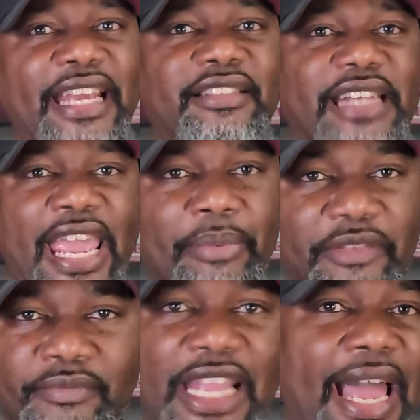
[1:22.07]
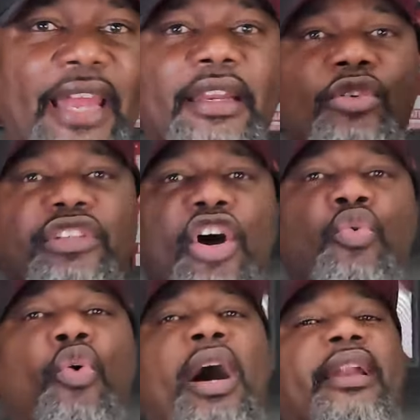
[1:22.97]
Nick Saban. I don't
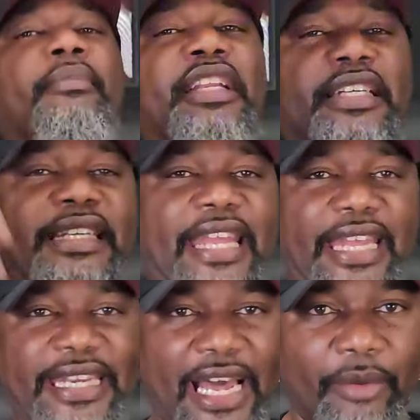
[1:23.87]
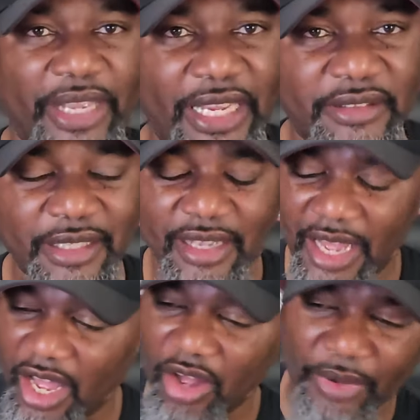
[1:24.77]
know what I'm looking at now, man.
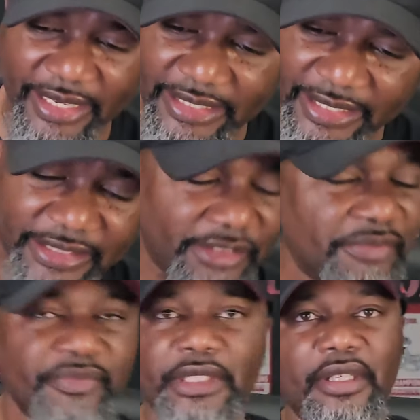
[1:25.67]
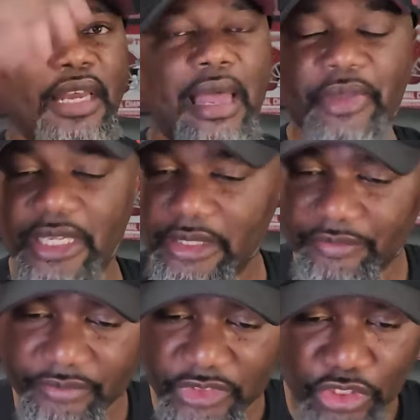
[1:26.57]
Oh, my goodness. I
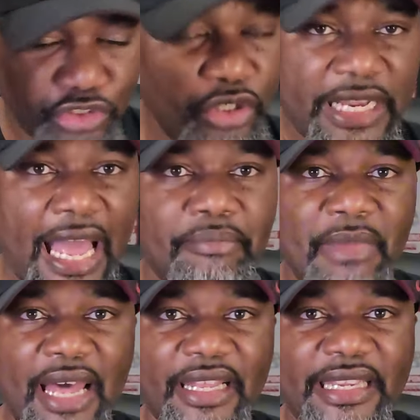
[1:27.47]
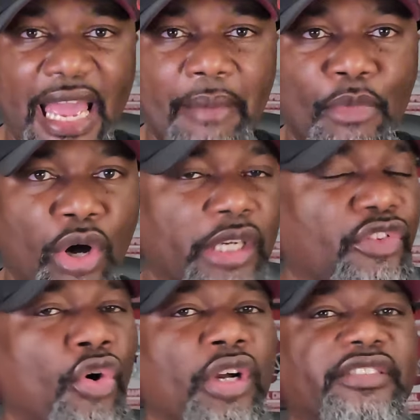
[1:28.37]
mean, you got Malachi Moore
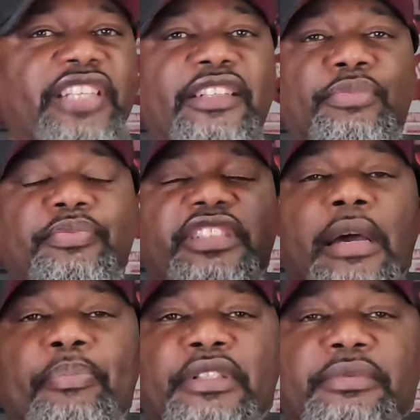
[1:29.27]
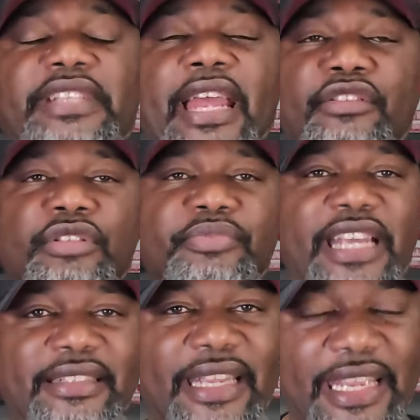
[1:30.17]
throwing temper tantrums
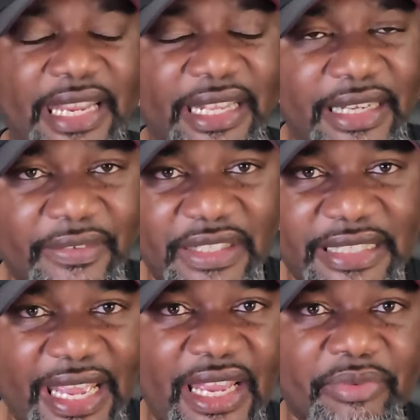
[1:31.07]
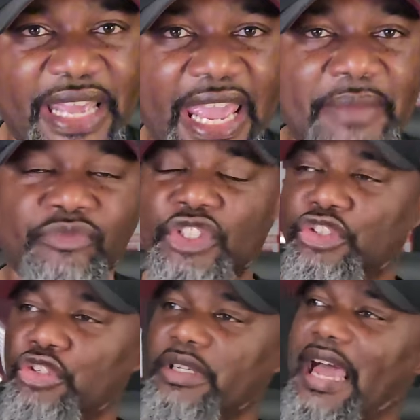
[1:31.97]
at the end of the damn game.
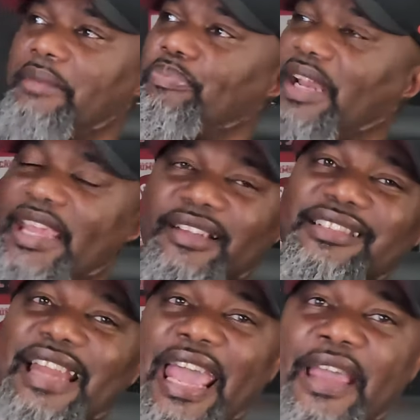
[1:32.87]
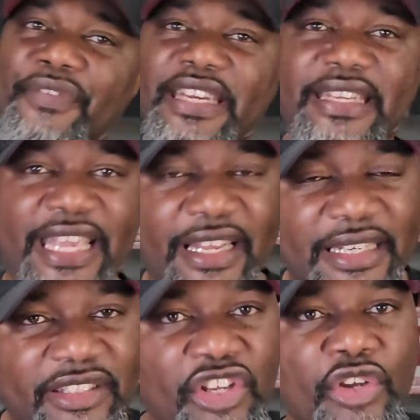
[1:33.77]
You got players laughing and
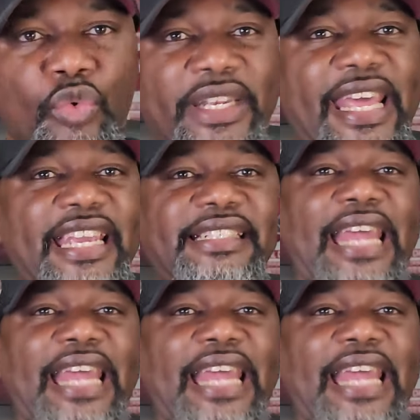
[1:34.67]
giggling when they